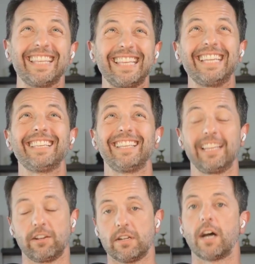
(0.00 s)
think that
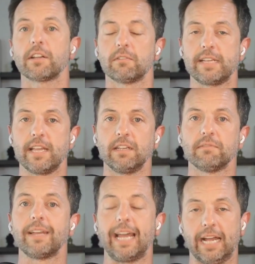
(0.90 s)
they are not
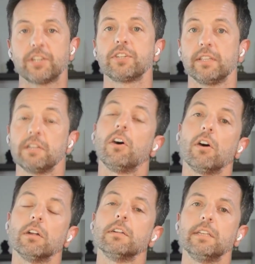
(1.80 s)
creative actually
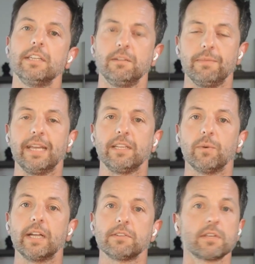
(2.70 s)
are in many
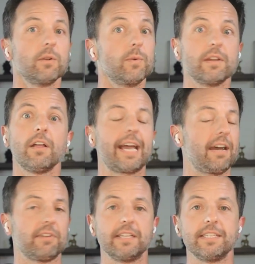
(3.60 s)
ways. We all
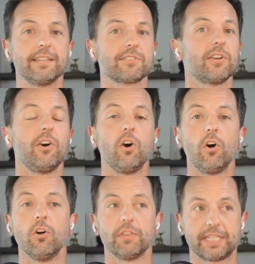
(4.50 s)
have ideas
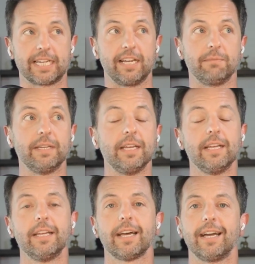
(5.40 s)
all the time.
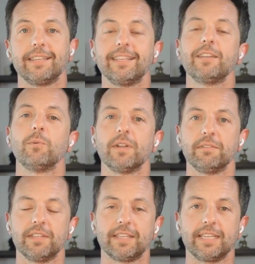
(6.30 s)
I think one
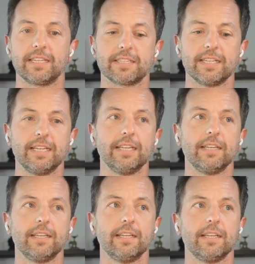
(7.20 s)
of the things
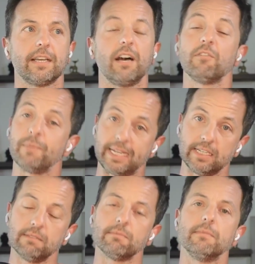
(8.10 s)
of
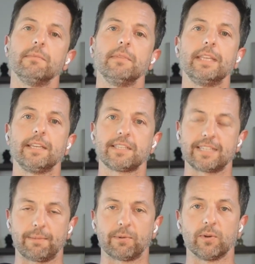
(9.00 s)
many that
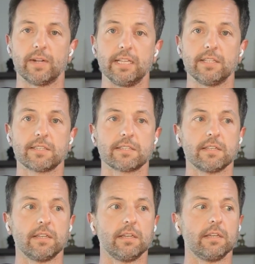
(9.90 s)
separates
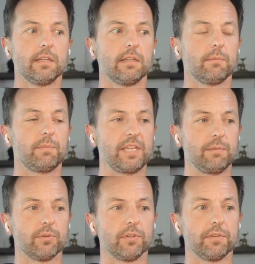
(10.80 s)

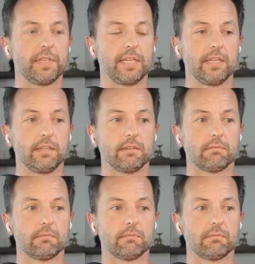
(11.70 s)
people that